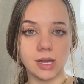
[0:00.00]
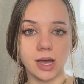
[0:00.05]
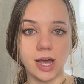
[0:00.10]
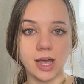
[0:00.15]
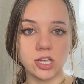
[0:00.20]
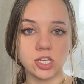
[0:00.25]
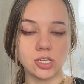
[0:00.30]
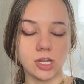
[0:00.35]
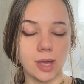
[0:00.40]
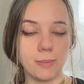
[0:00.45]
I
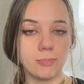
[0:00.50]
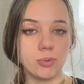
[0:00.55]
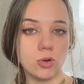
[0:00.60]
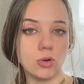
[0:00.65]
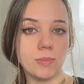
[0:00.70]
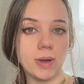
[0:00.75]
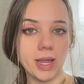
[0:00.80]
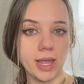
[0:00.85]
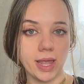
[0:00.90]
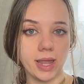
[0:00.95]
shampoo
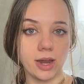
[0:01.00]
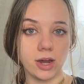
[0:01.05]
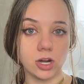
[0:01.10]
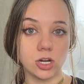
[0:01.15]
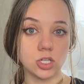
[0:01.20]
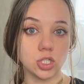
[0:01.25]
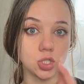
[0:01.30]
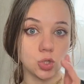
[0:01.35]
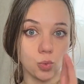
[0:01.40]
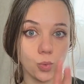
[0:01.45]
my hair
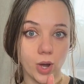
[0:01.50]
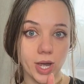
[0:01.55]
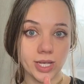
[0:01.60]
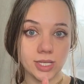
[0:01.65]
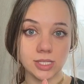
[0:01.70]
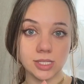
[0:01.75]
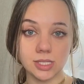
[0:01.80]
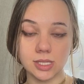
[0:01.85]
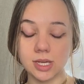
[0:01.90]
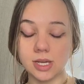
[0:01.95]

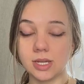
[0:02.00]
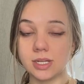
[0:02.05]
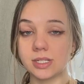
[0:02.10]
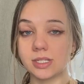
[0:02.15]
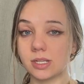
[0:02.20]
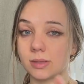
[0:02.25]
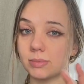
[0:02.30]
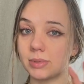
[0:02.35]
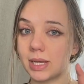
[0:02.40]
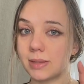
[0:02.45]
twice,
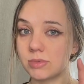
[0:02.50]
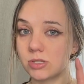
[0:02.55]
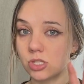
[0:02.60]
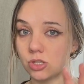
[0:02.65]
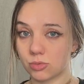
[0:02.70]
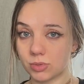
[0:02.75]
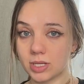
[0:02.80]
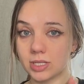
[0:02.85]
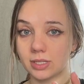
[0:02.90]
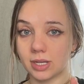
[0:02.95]
sometimes
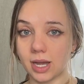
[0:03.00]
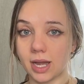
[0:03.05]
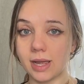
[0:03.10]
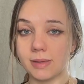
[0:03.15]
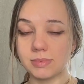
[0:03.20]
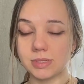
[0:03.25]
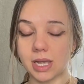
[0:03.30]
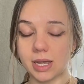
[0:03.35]
3 times.